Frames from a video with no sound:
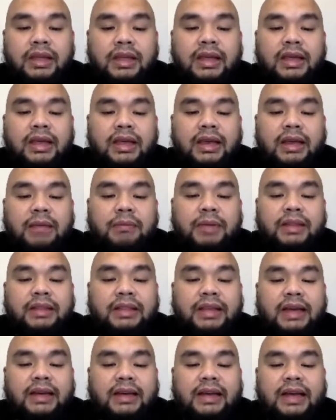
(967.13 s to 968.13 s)
In a
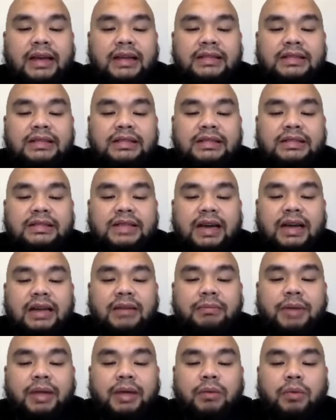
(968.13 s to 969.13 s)
meta-analysis
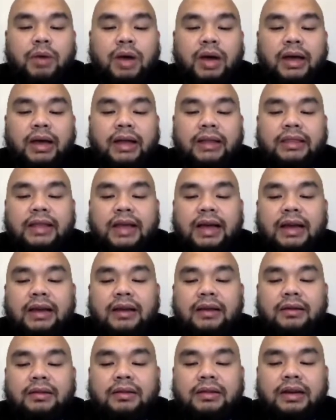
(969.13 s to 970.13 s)
done by Wang et al.
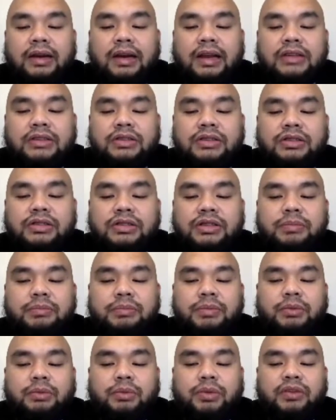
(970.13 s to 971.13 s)
On the relationship
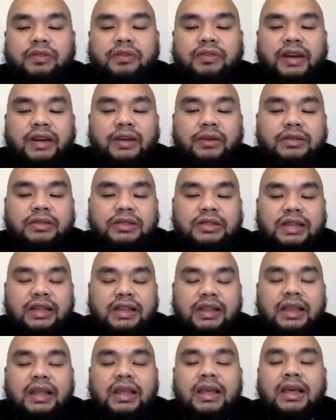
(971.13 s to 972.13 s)
between
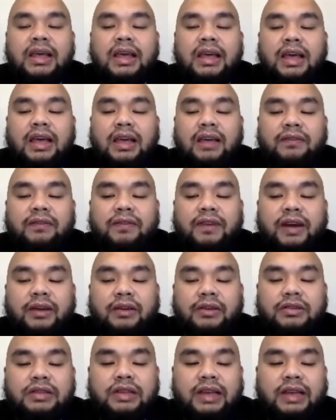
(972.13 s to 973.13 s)
varicocele and
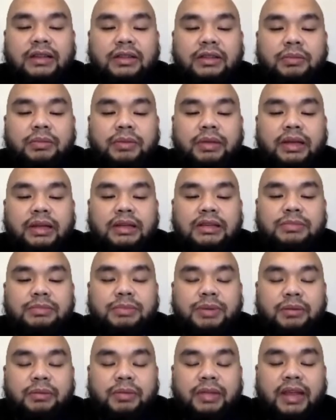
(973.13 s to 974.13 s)
varicocelectomy and
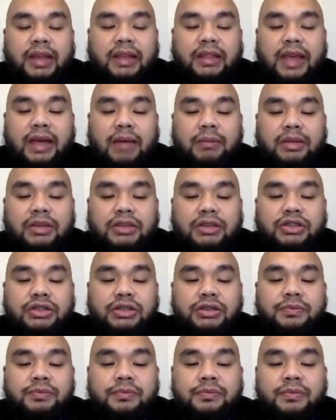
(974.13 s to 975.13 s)
sperm DNA damage,
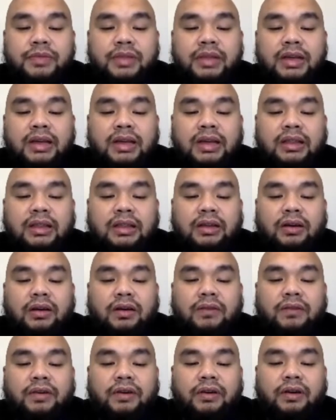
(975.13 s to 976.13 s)
the
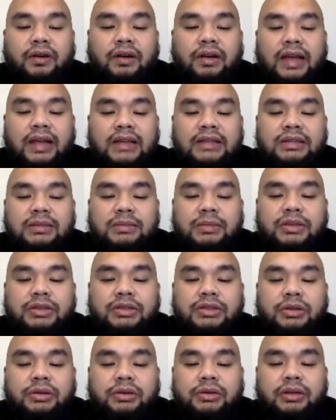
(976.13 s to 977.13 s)
overall estimates
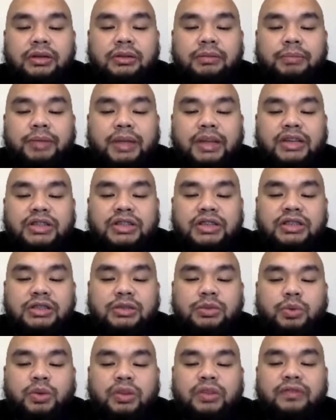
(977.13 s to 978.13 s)
show that patients
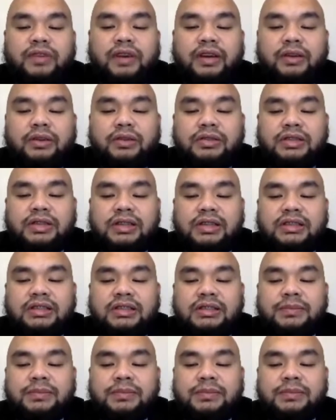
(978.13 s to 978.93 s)
with varicoceles